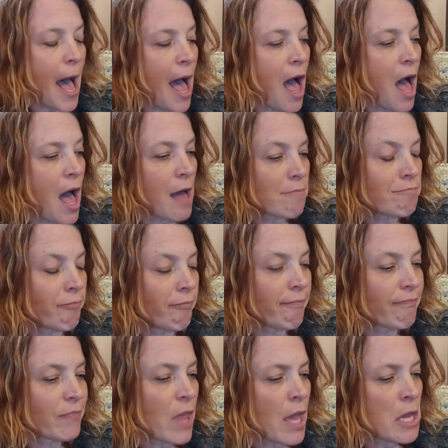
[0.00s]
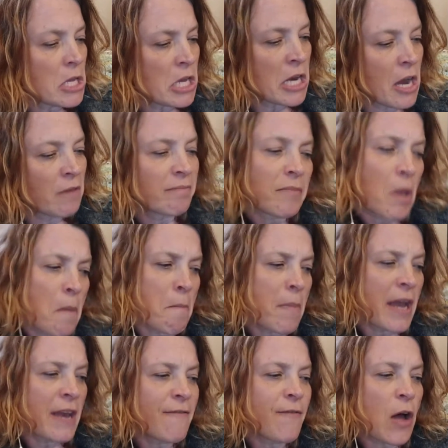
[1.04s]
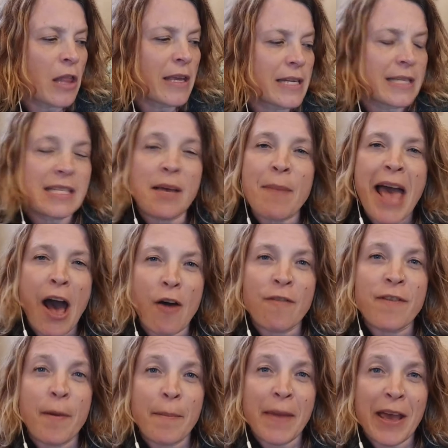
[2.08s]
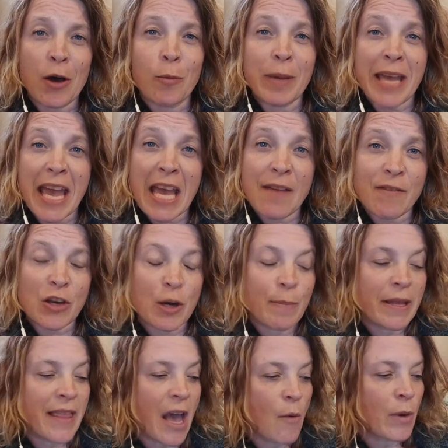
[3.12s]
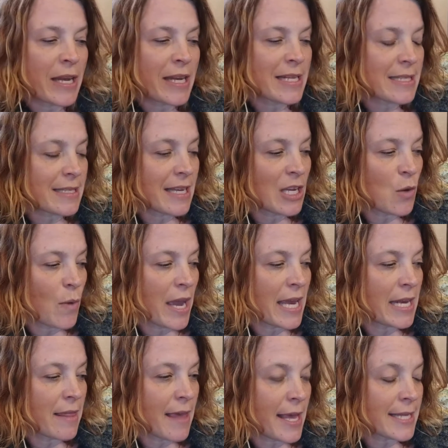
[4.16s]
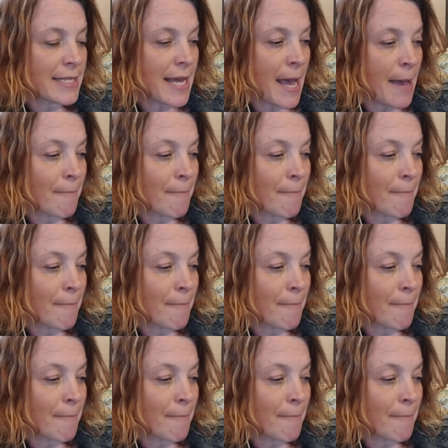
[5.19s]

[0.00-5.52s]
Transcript: might fall into some alpha male behavior, but that would insinuate that